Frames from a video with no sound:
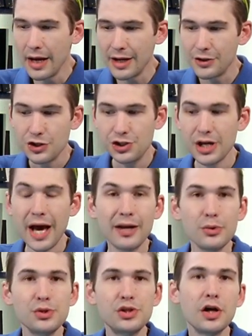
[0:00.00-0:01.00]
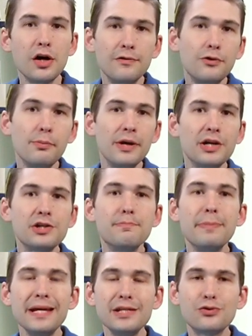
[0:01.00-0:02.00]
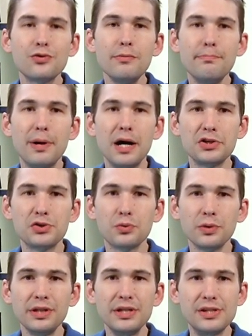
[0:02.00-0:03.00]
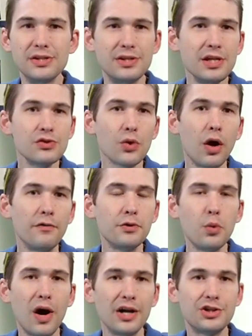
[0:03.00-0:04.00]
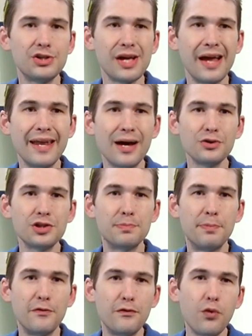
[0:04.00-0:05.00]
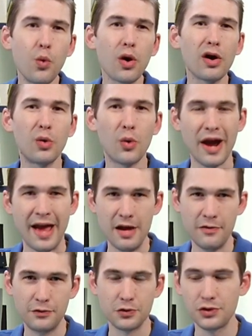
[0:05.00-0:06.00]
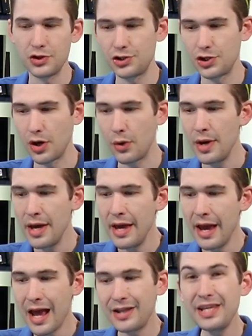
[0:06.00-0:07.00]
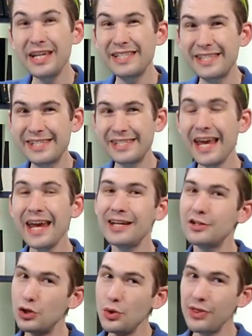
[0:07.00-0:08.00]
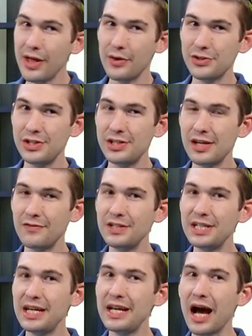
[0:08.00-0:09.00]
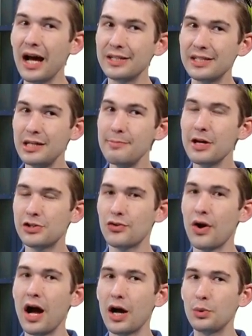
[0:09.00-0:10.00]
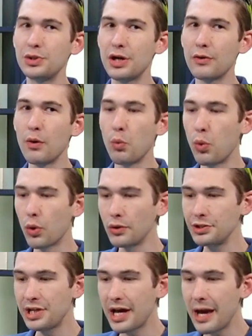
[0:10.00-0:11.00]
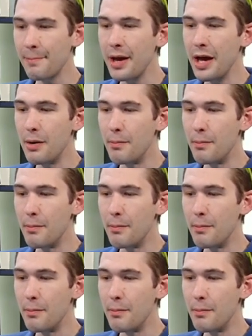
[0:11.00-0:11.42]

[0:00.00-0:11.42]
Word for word: In the shadows of Omega's mainstream Basel releases, these are often watches announced before or after the show. And the insane 2017 Seamaster Aquaterra World Time